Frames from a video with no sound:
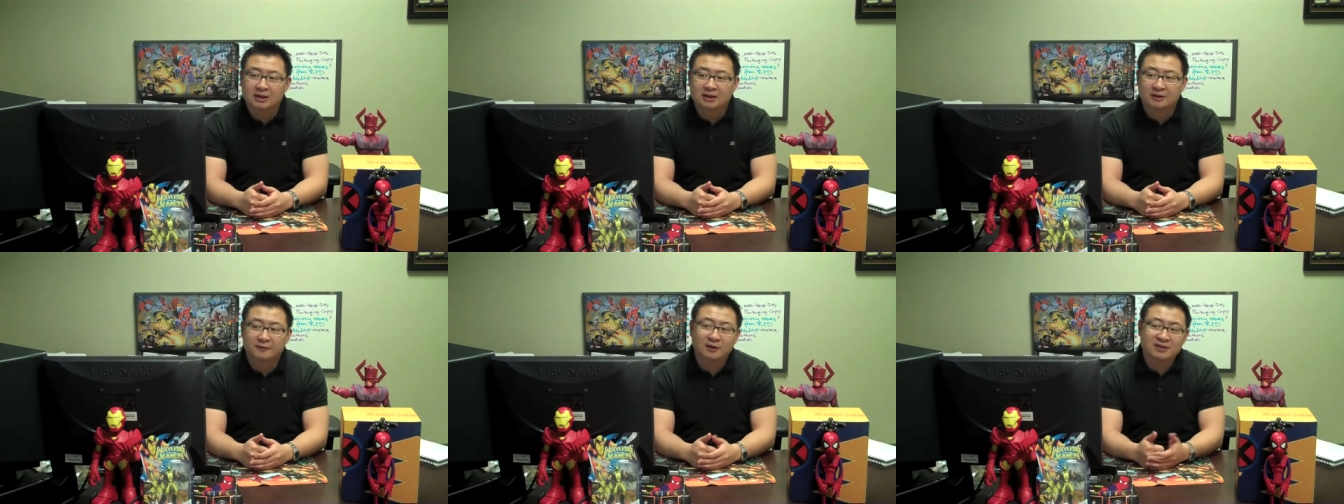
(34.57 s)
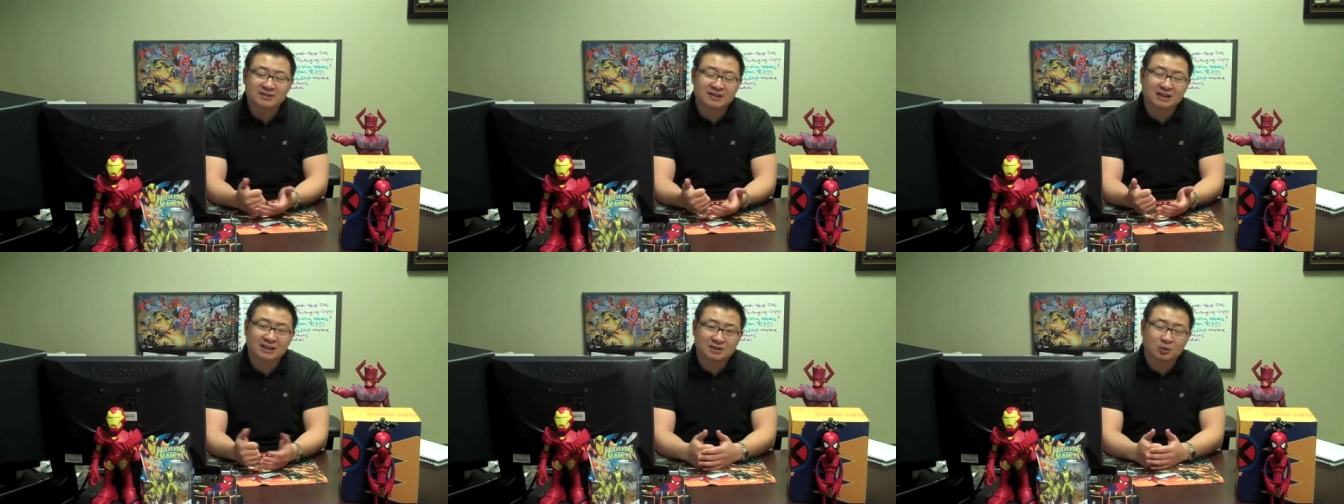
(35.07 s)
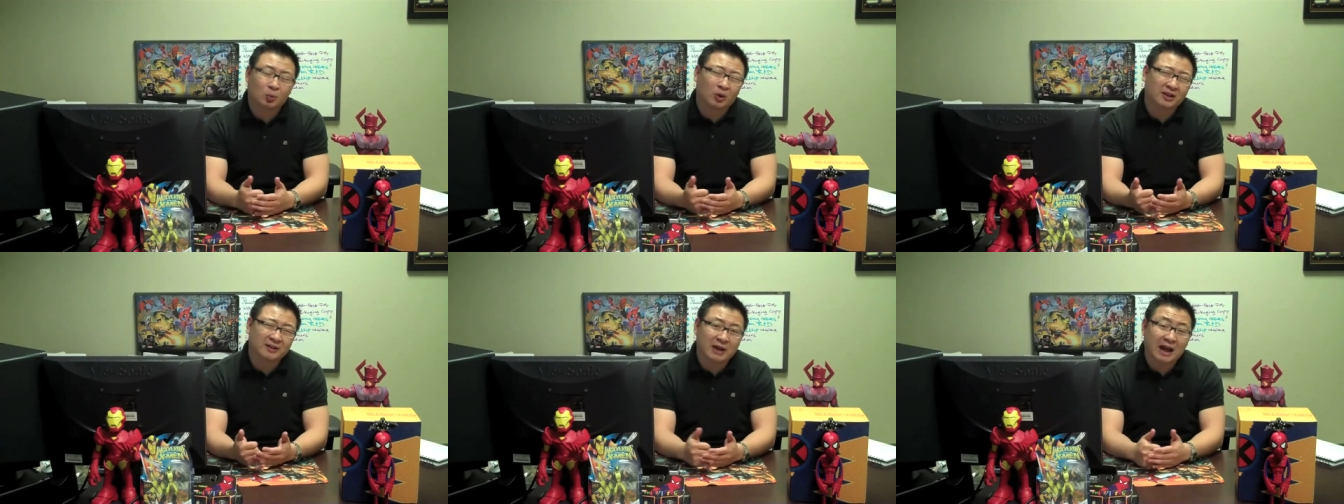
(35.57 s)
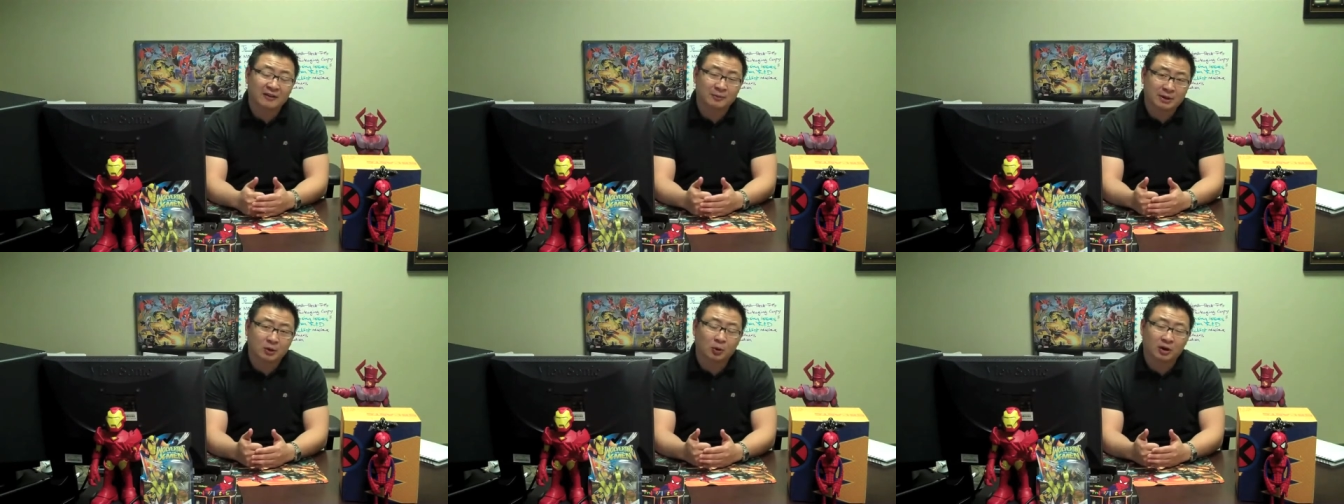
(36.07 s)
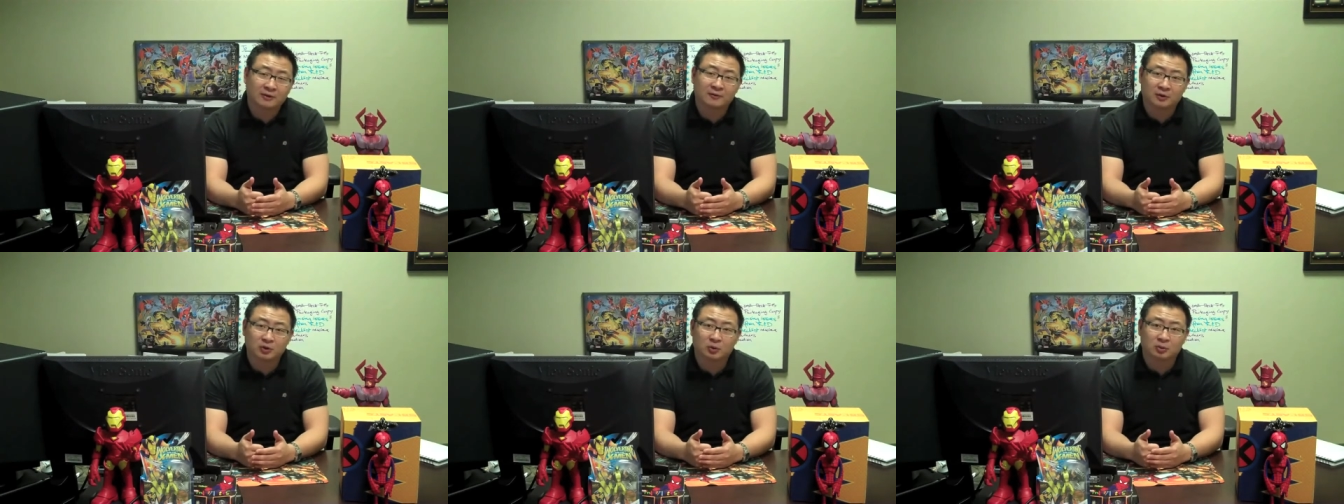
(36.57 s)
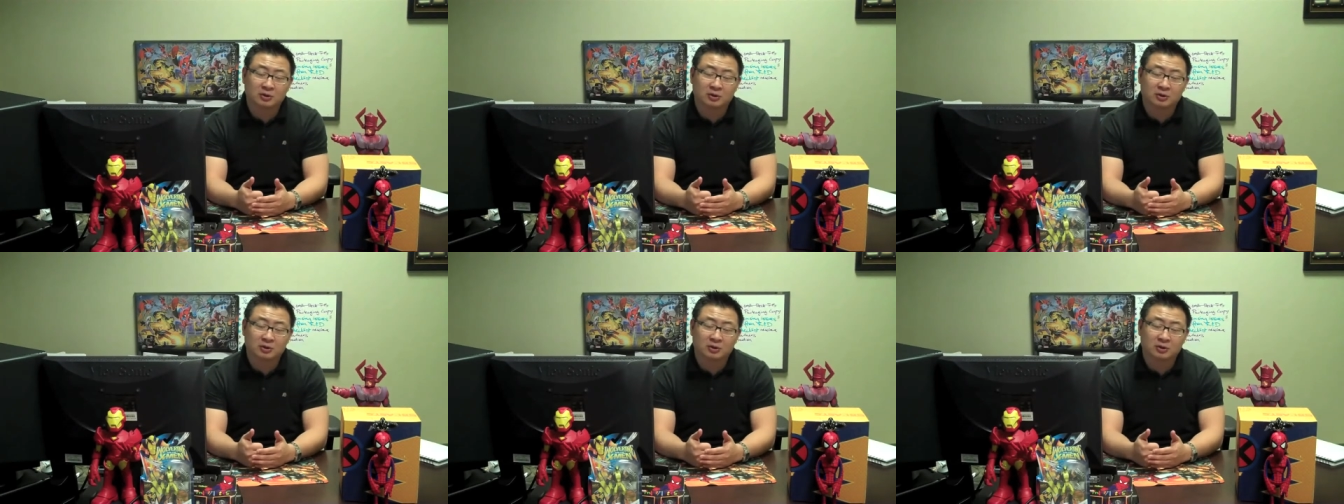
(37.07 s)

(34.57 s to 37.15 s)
The first thing is, while there have been quite a few